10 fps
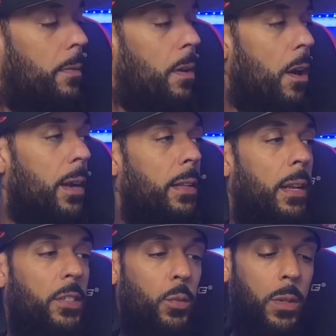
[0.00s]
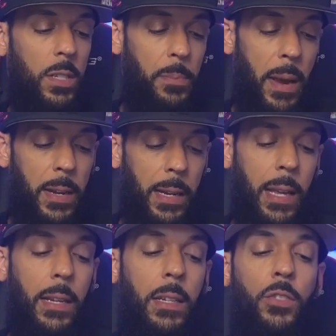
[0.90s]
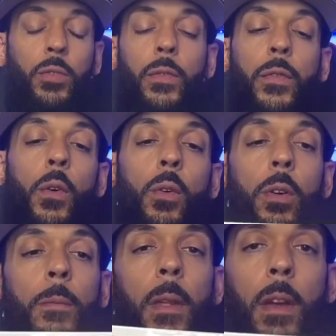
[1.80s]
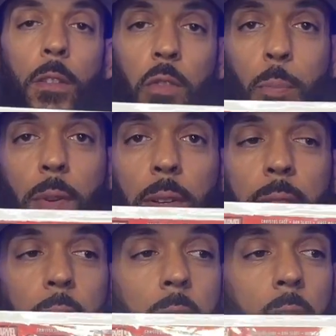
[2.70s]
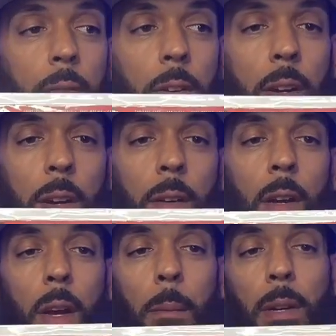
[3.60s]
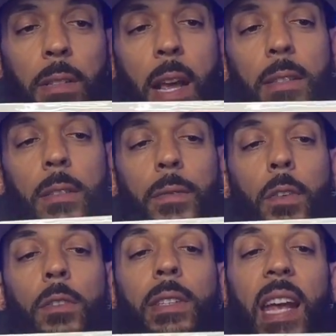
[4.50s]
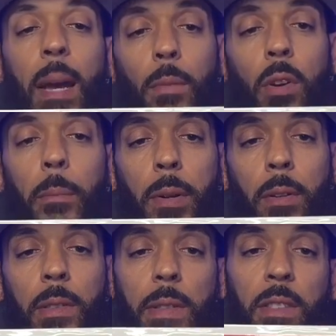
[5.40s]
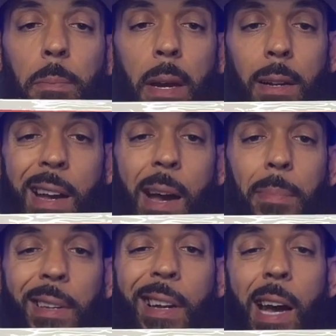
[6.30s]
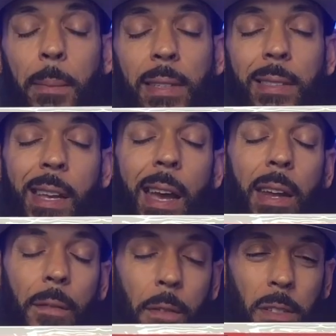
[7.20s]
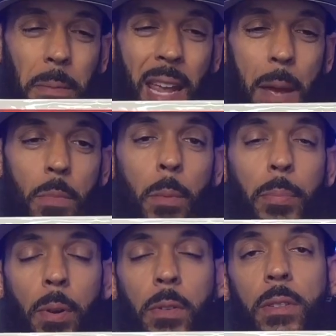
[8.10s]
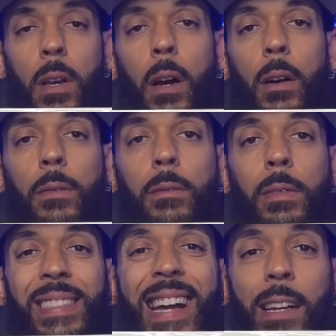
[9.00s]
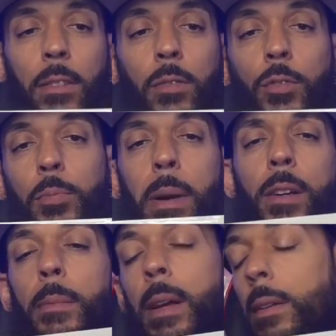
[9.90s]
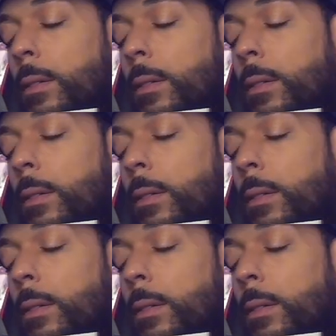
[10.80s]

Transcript: All right, the next one is Spider-Geddon Issue 4. It's a pretty sick cover there, but it has the first cameo appearance of Spider-Cop in comics and the first cameo appearance of Dinosaur Spider-Man